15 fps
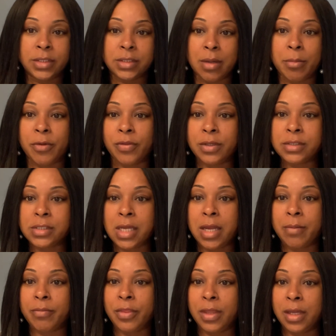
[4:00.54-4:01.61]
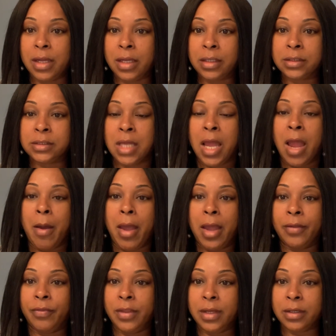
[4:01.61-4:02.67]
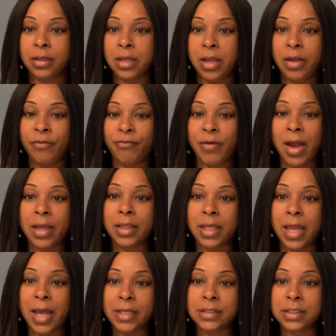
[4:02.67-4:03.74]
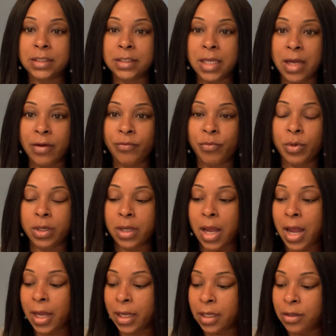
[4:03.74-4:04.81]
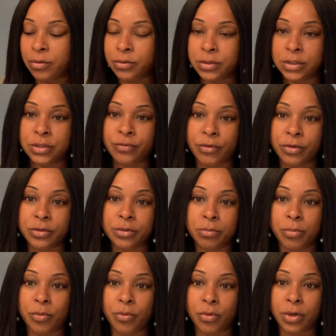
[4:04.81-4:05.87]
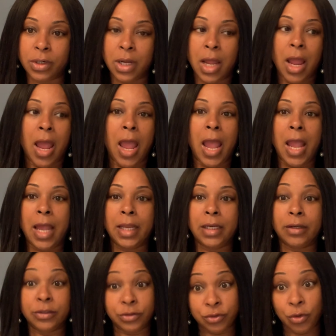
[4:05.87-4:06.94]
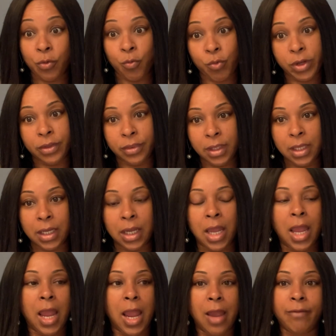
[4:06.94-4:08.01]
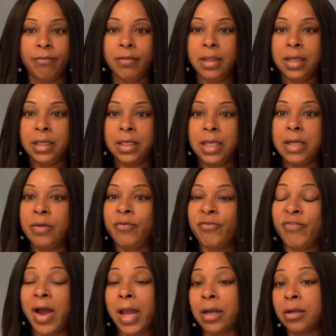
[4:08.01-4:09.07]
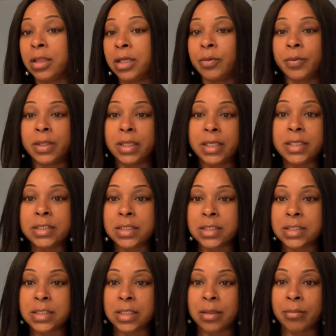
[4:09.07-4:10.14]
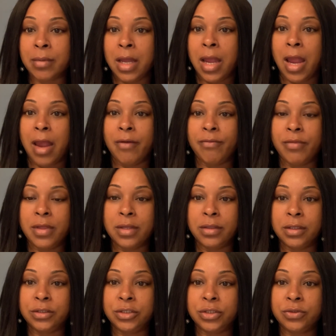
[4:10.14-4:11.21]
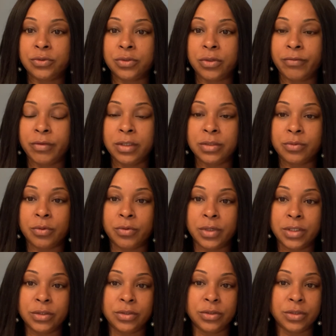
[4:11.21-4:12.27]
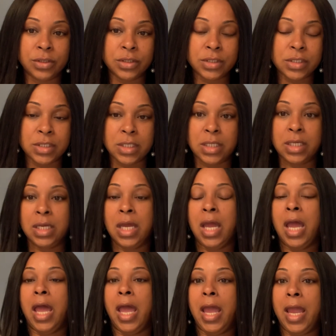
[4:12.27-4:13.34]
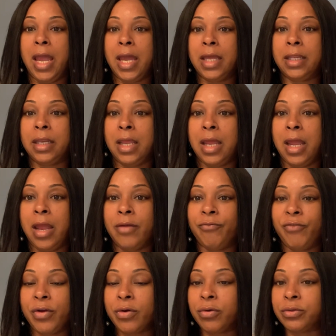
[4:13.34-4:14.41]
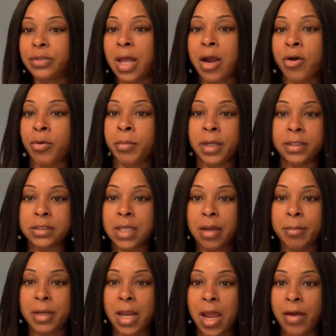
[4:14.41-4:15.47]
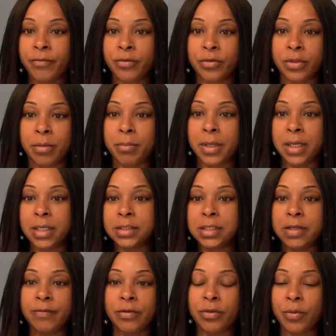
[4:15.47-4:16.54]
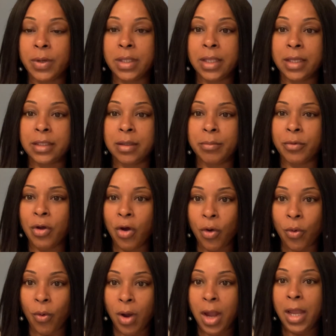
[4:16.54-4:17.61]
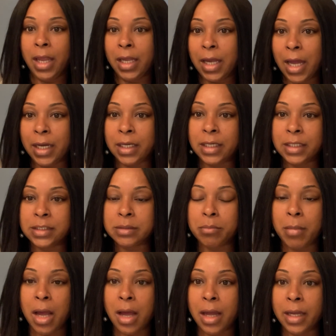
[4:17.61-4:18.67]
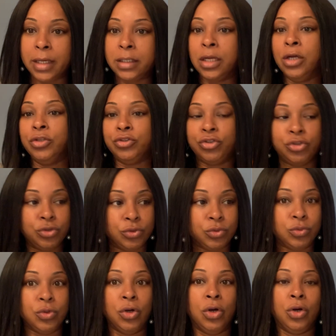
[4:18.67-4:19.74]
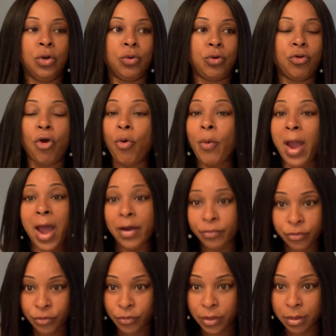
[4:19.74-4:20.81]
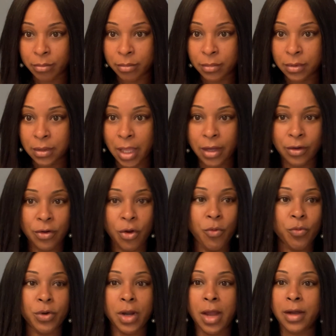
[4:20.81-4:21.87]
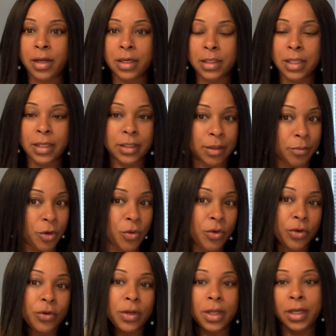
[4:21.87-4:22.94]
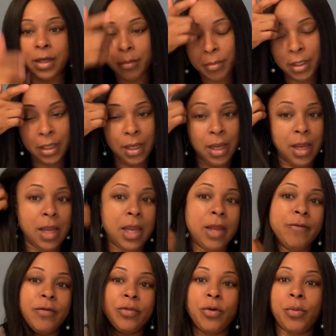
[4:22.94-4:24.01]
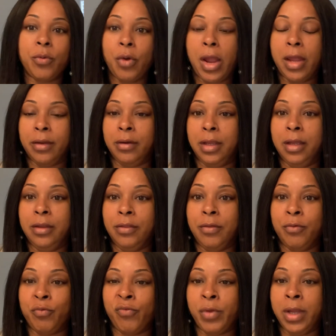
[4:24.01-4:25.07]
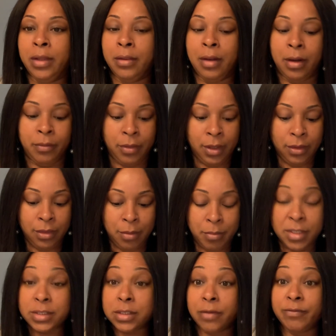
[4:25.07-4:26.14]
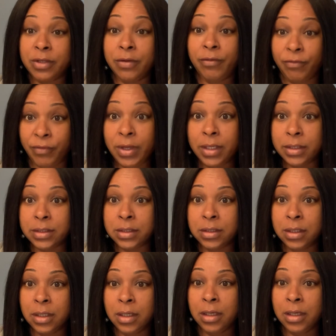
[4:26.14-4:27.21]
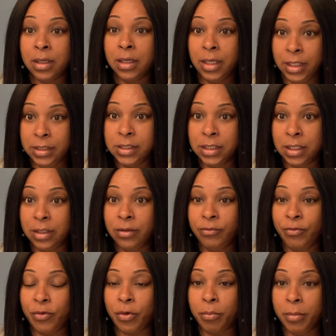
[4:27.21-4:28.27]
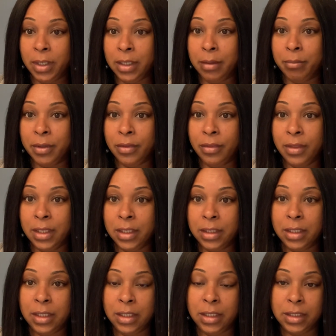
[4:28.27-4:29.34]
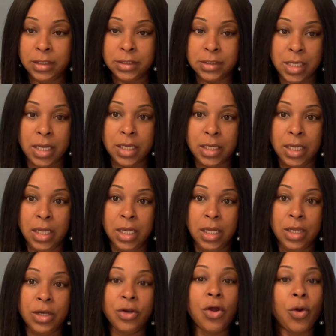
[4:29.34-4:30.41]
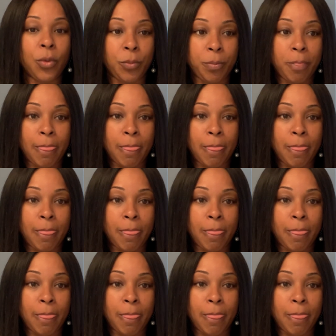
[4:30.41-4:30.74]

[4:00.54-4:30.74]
some of the same things and then he finally has enough when god kills his firstborn and so we think and then he finally releases them and then the children of israel get to the sea and and pharaoh's army is coming after them because even though he let them go, he got in his mind to go after them like no we're not going to let them go are you kidding me even though in, in the in in the midst of defeat he did it for a minute but then he said no